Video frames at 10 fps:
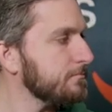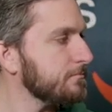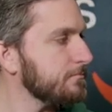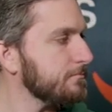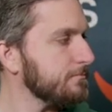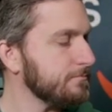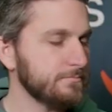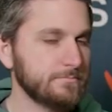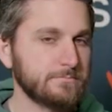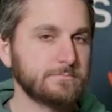
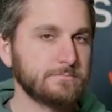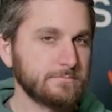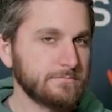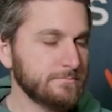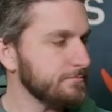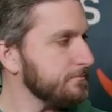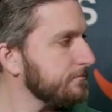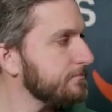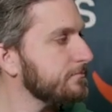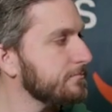
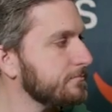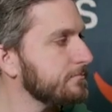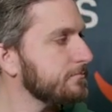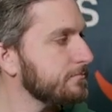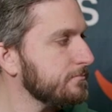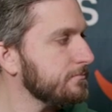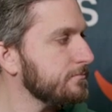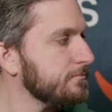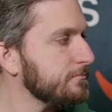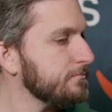
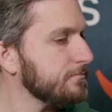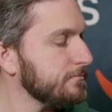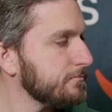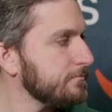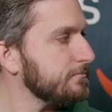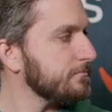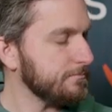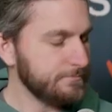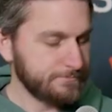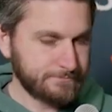
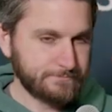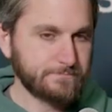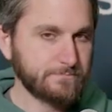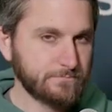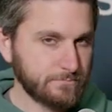[no speech]